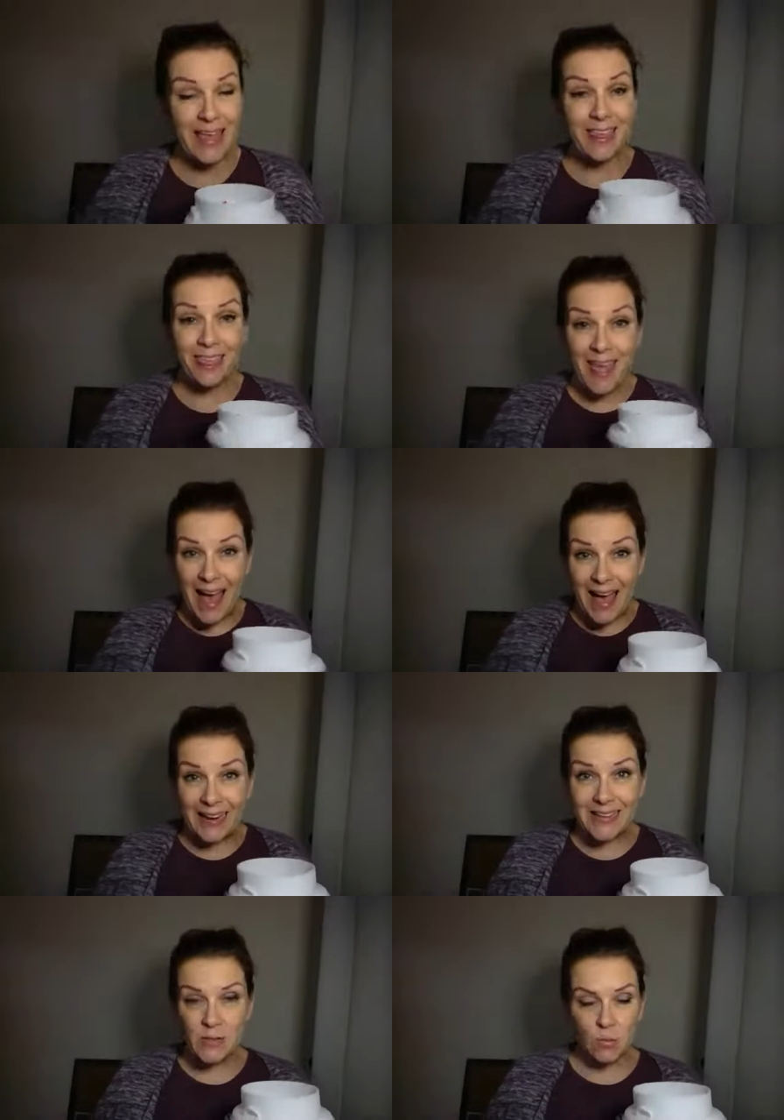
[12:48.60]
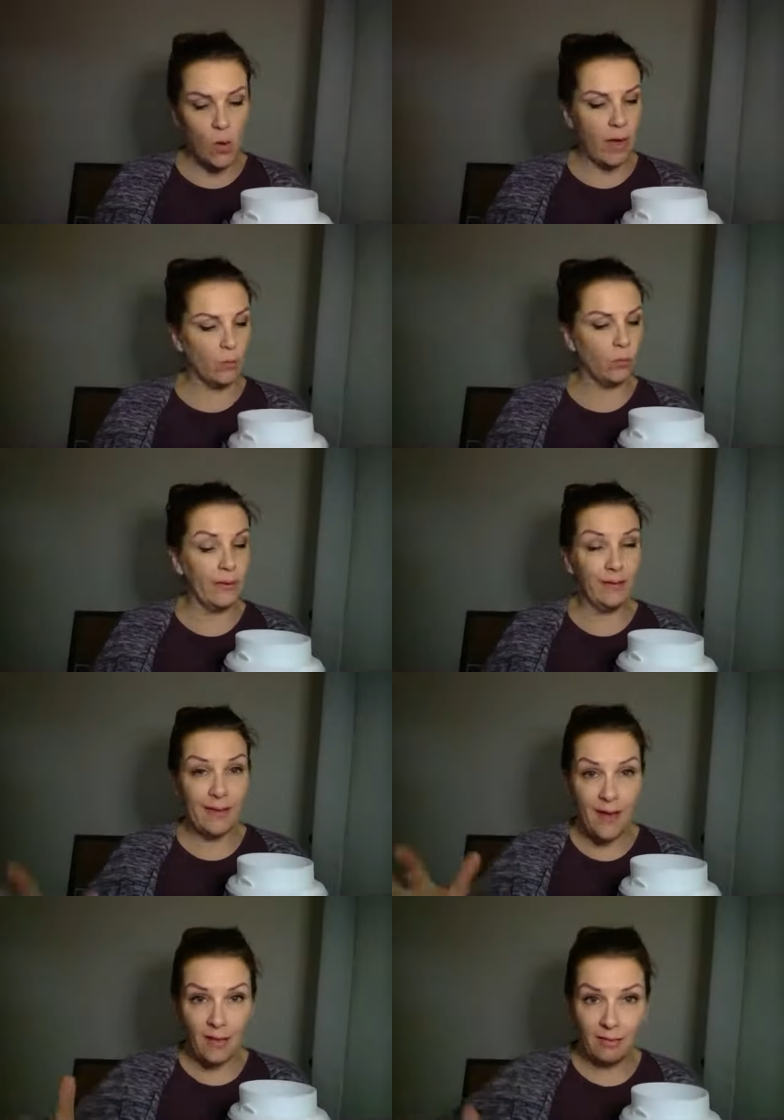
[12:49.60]
That is what
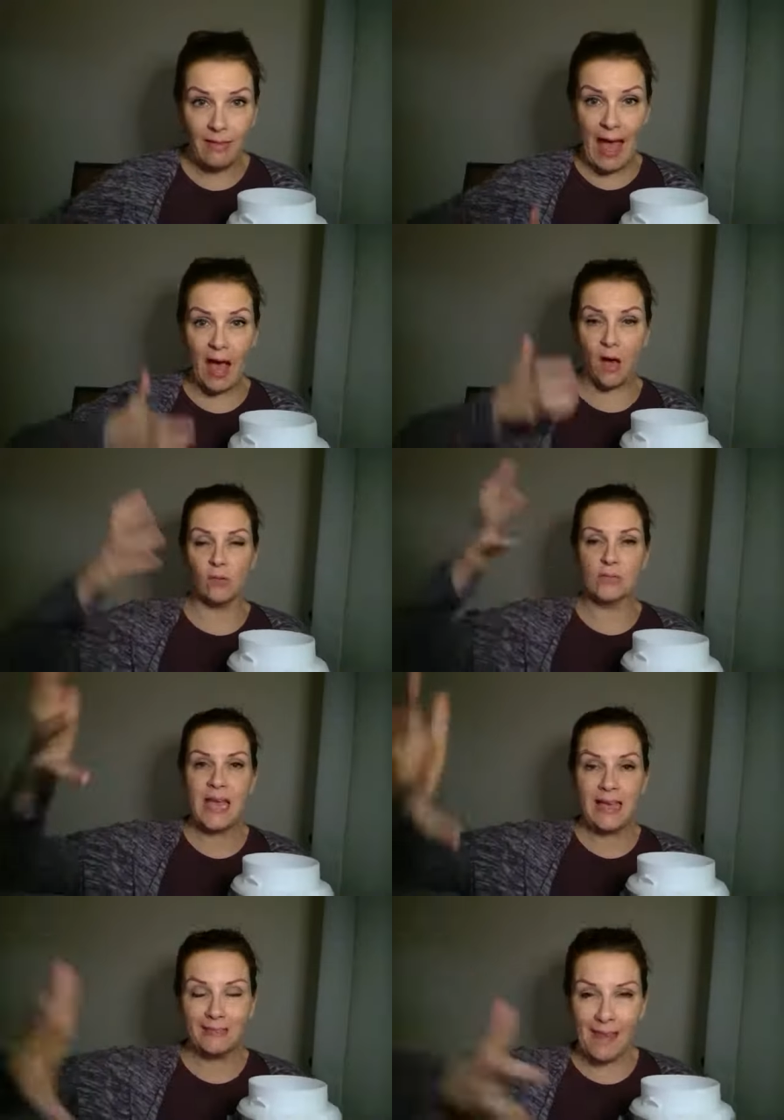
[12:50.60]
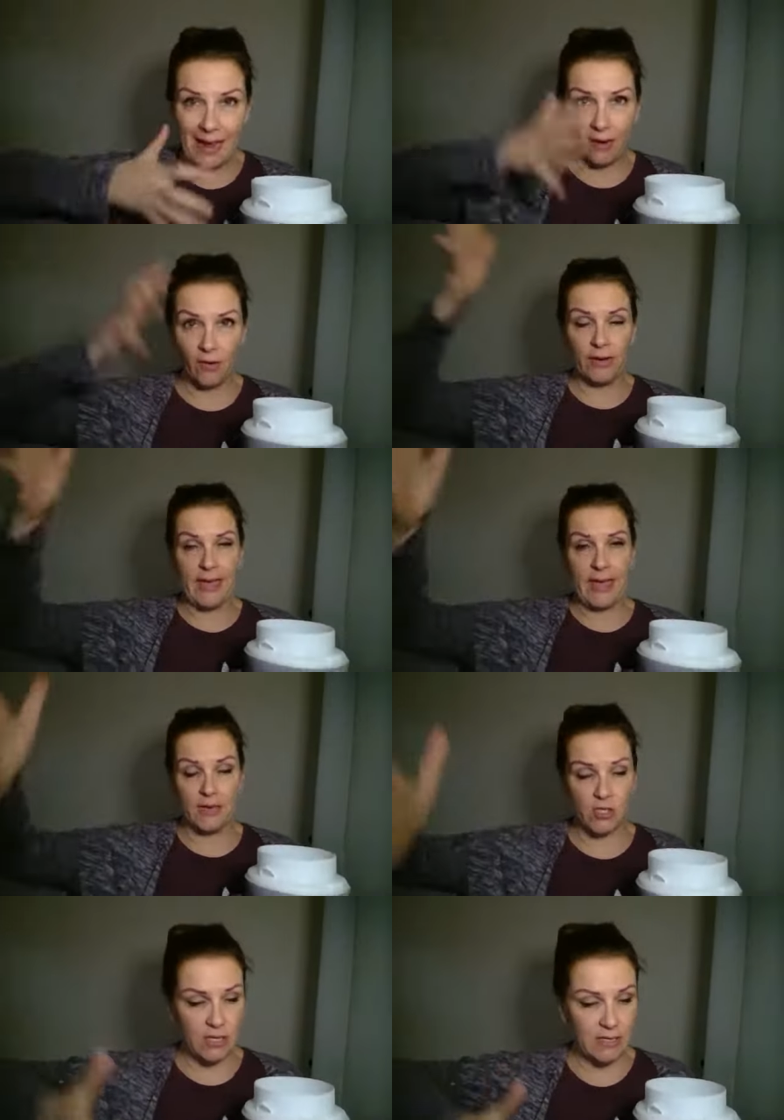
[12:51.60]
really allows that
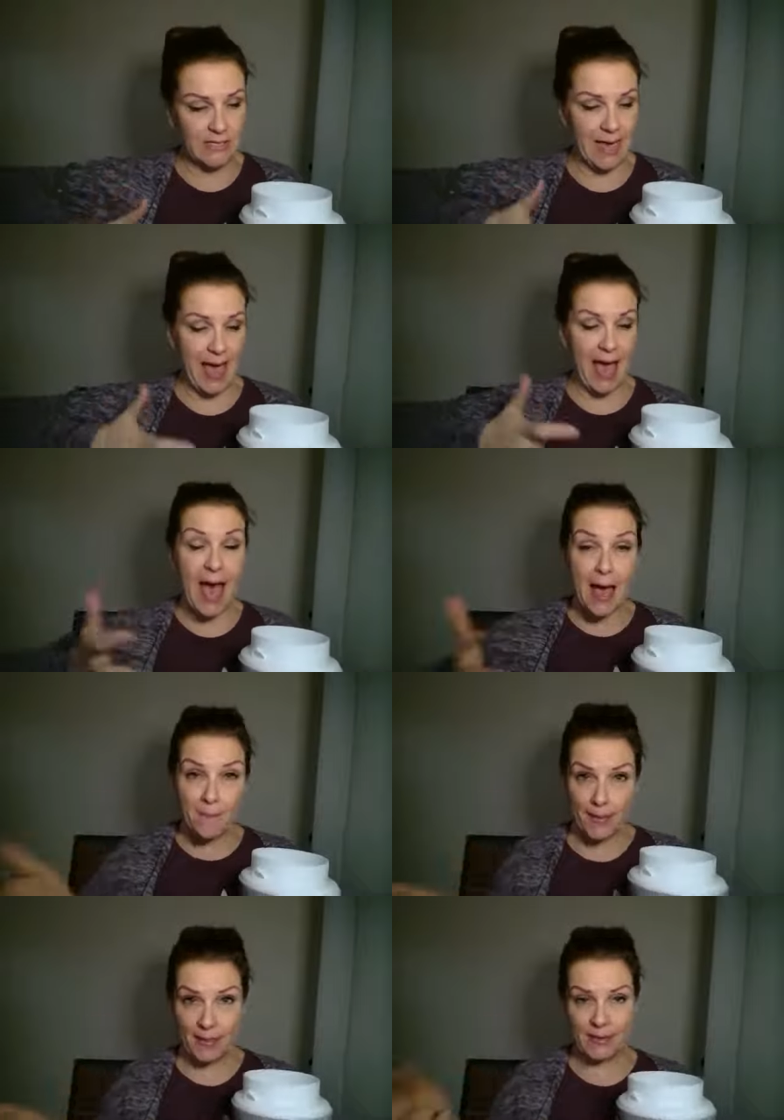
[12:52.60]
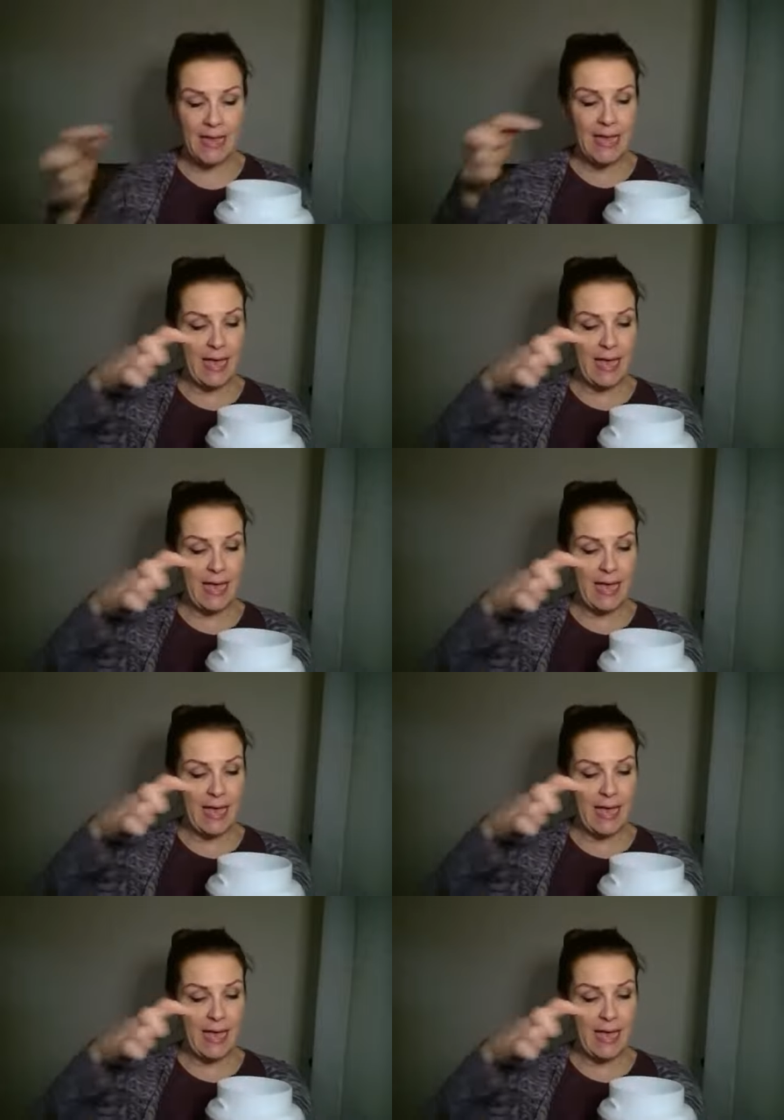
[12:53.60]
aeration to happen.